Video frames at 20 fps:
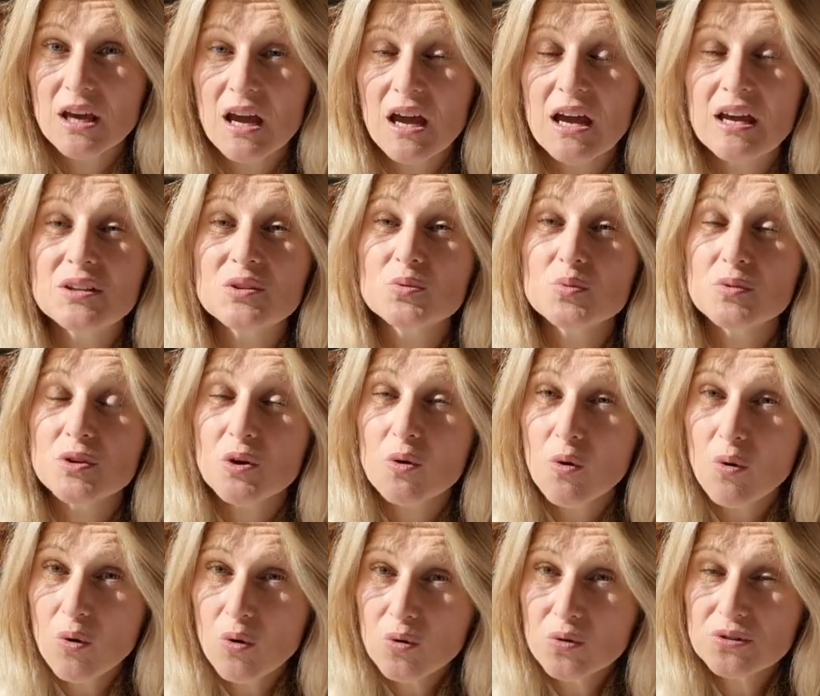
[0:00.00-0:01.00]
and we
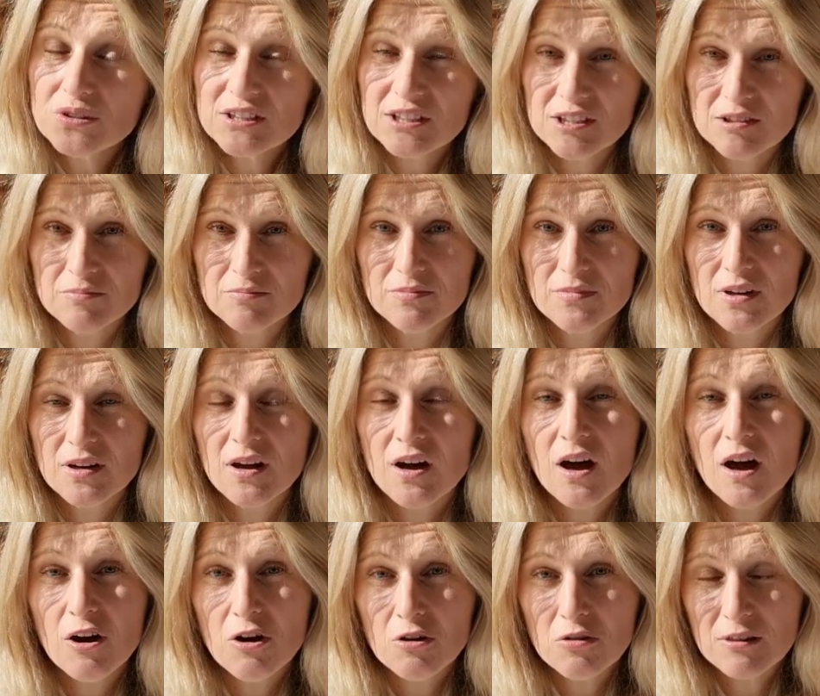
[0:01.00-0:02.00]
own Him,
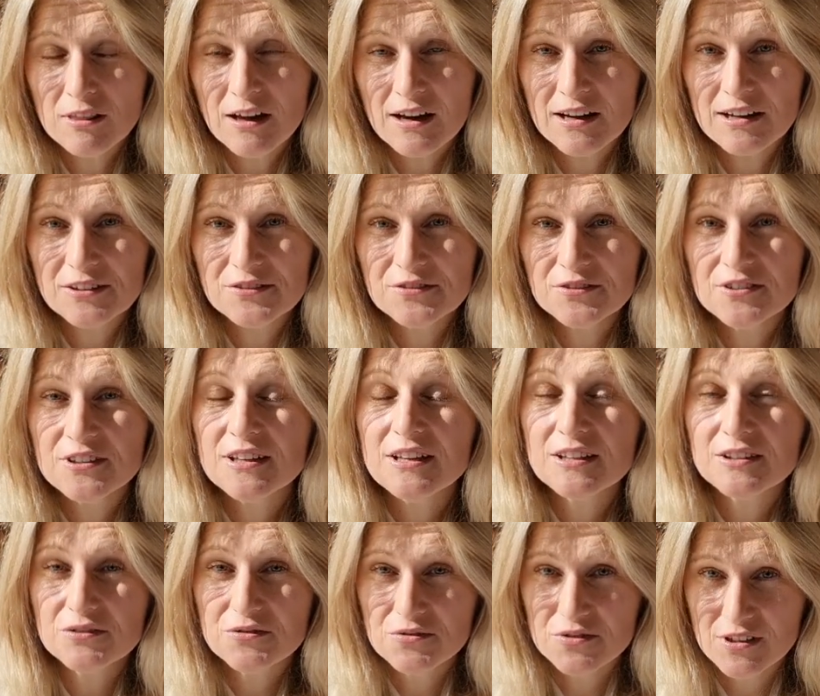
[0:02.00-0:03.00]
our life
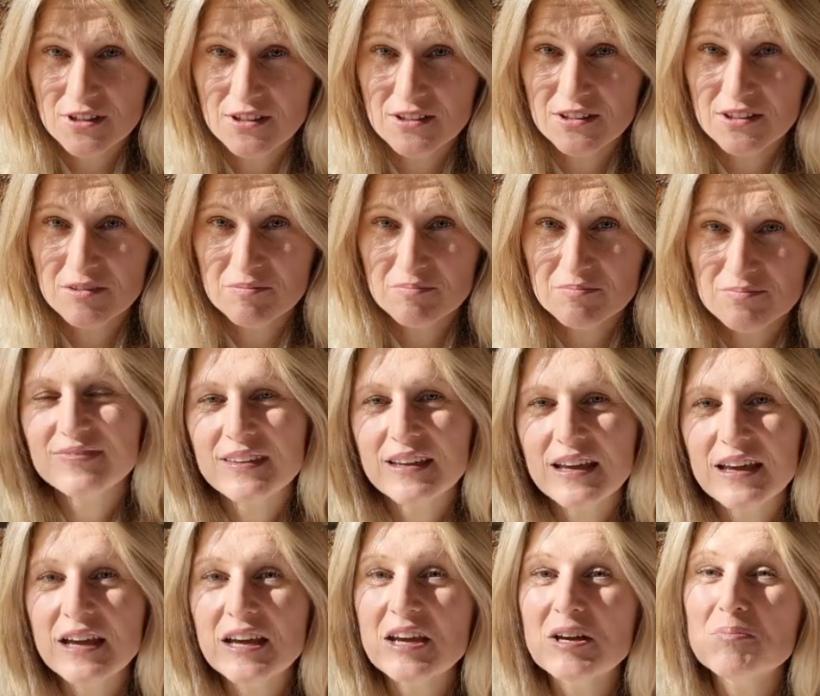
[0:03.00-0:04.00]
and freedom.
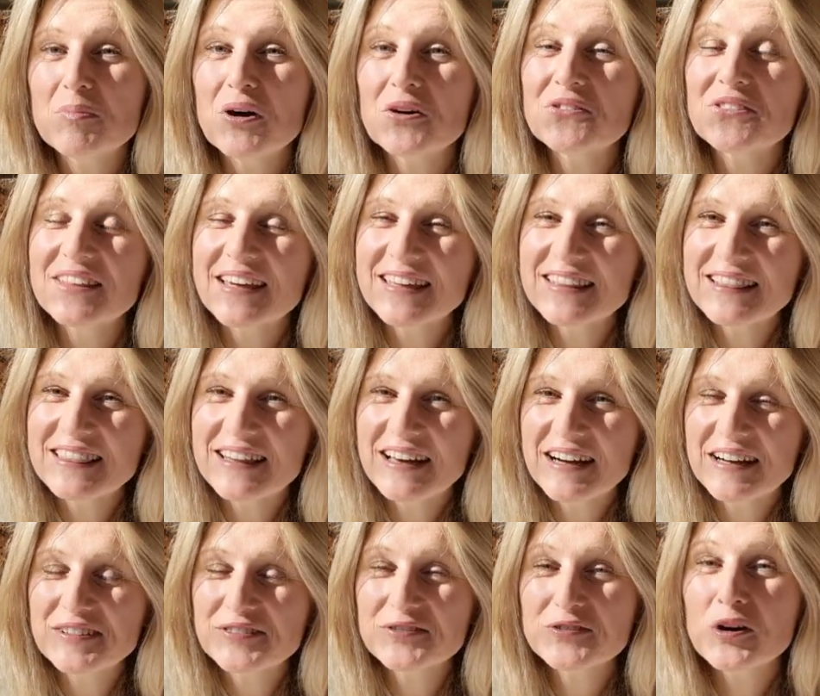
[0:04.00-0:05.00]
About that
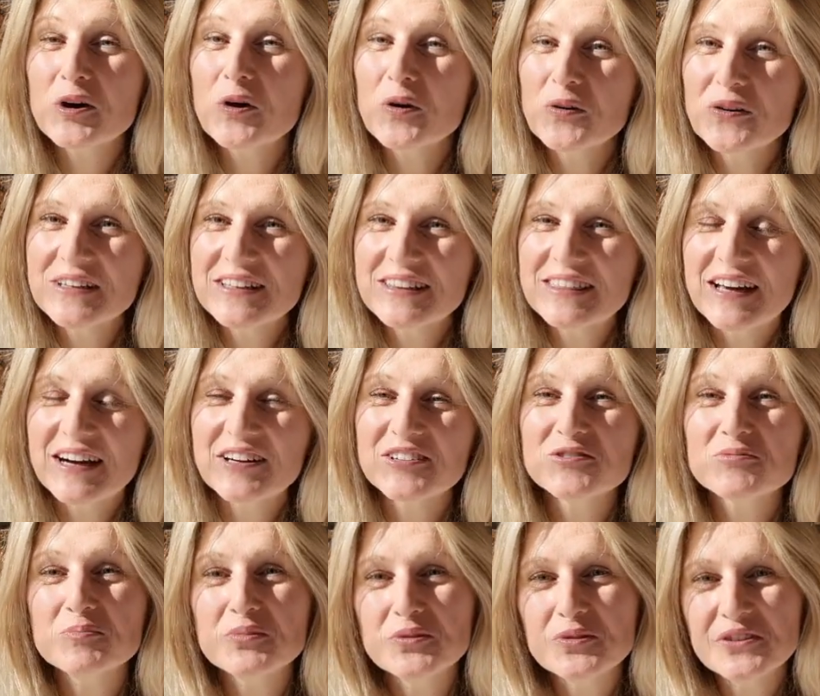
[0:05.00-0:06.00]
life, holy
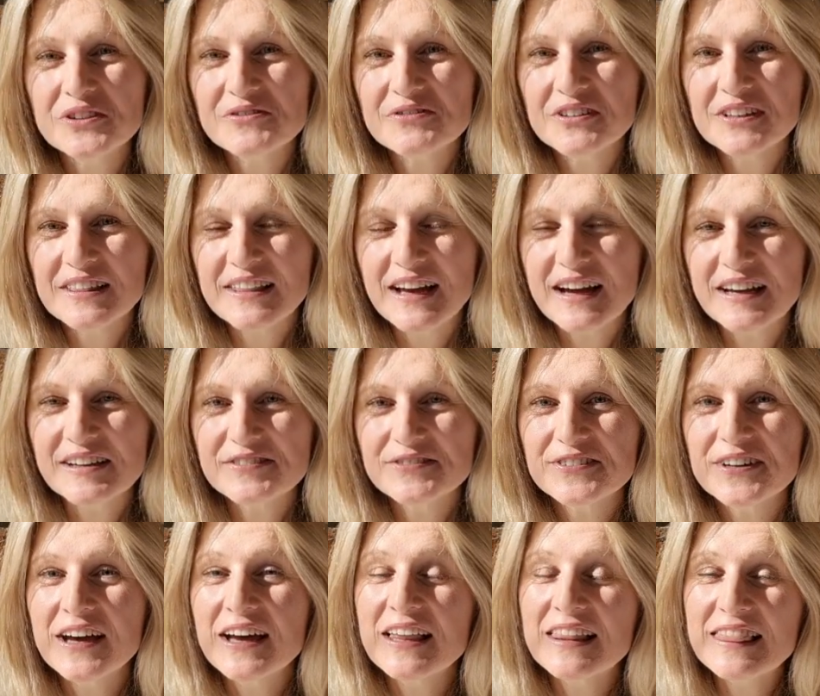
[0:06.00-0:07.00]
life, beautiful life,
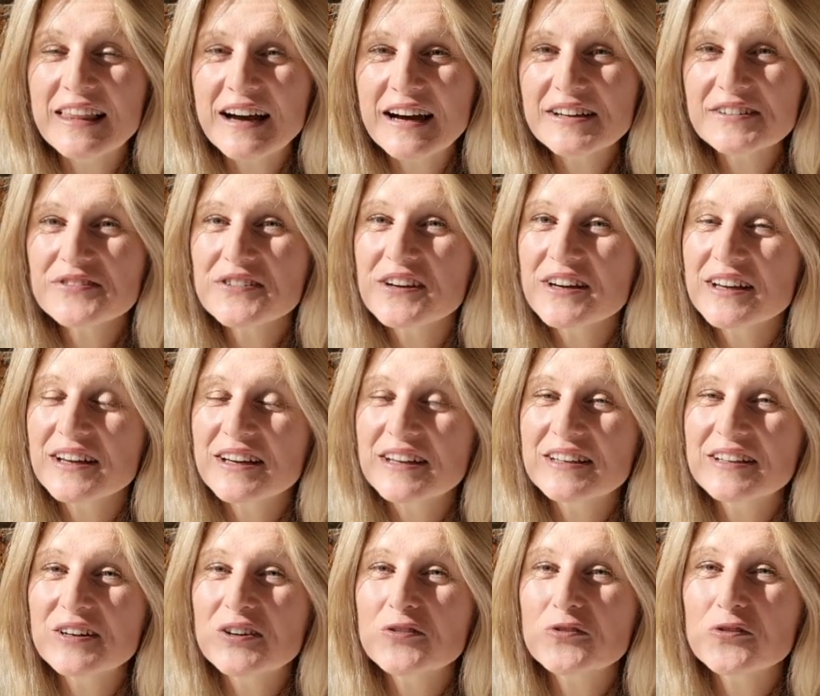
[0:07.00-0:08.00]
life
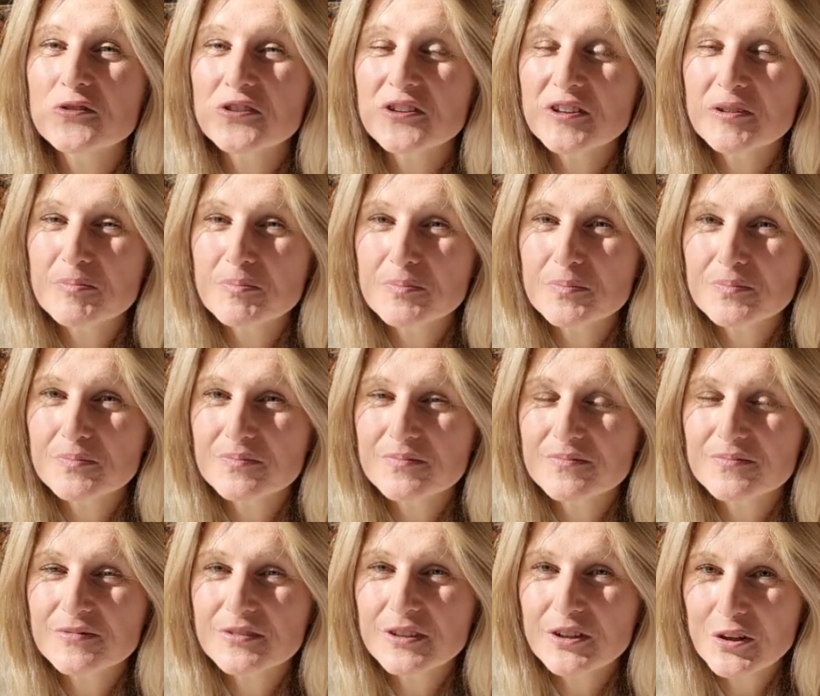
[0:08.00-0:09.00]
for the
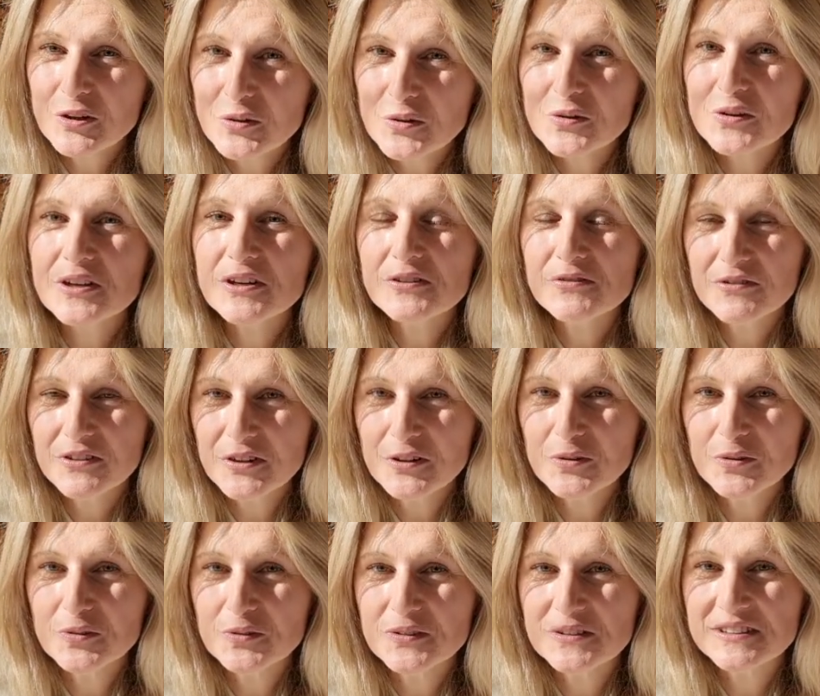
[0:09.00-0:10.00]
glory of the
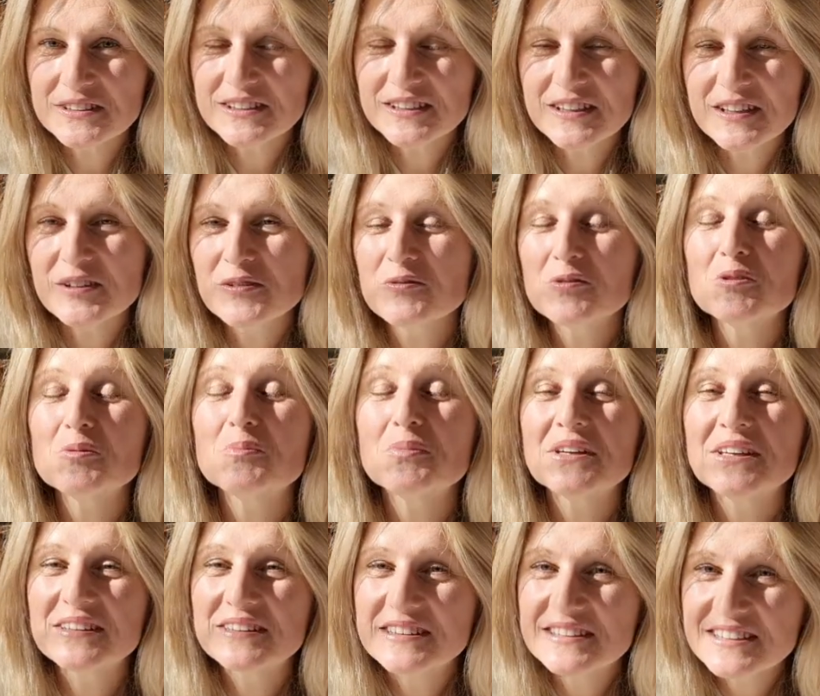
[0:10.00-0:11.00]
Lord, will
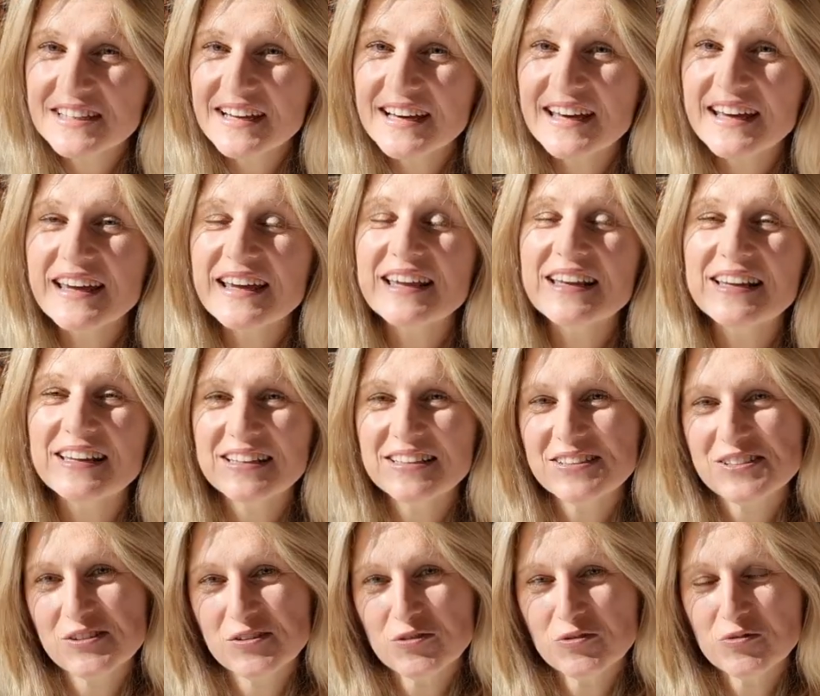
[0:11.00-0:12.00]
be entire
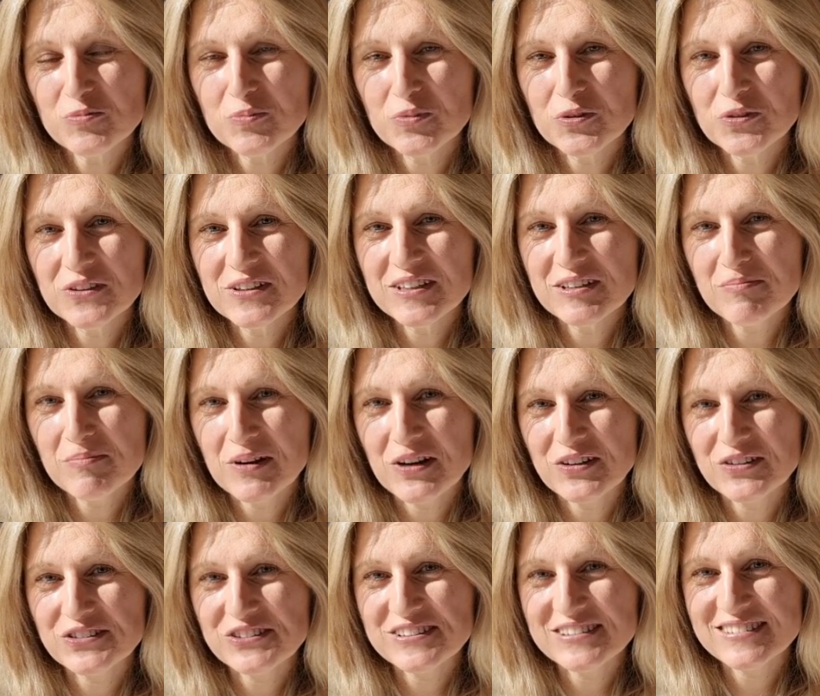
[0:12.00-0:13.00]
letter of Paul
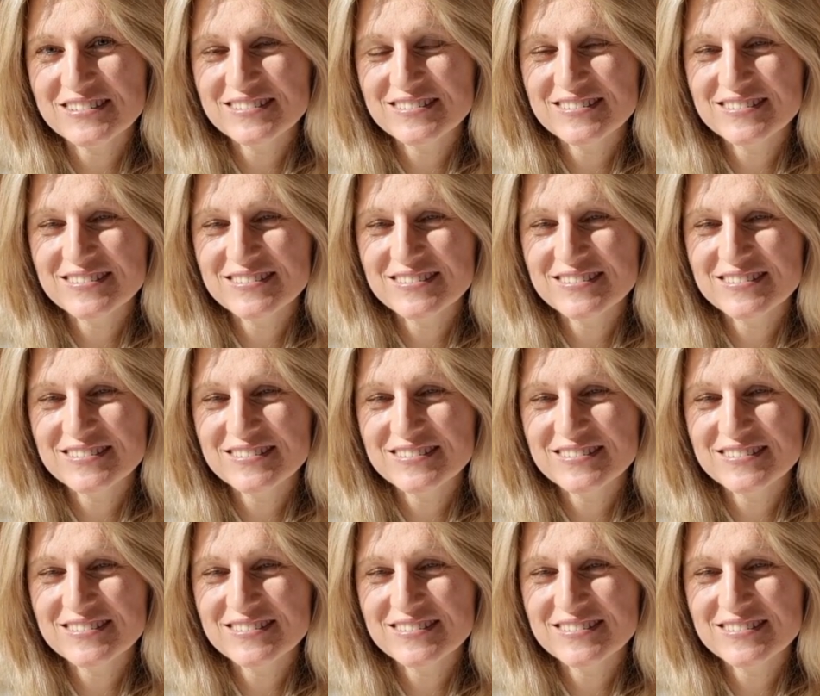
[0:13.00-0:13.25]
about.